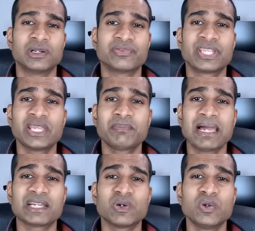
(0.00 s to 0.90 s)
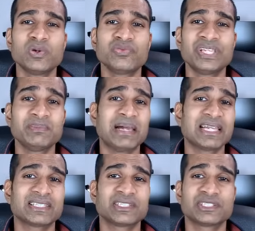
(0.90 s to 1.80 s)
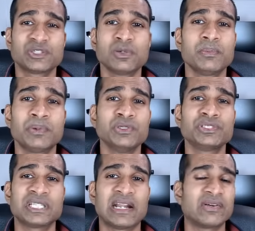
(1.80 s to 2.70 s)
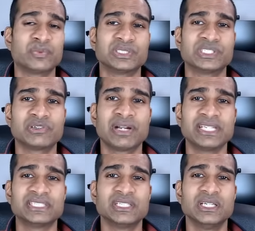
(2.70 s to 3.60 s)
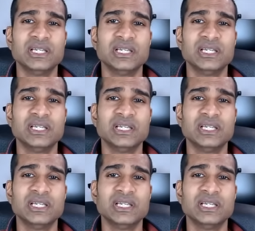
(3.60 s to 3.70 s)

lot of kickback or feedback that the solar boost tariff wasn't great.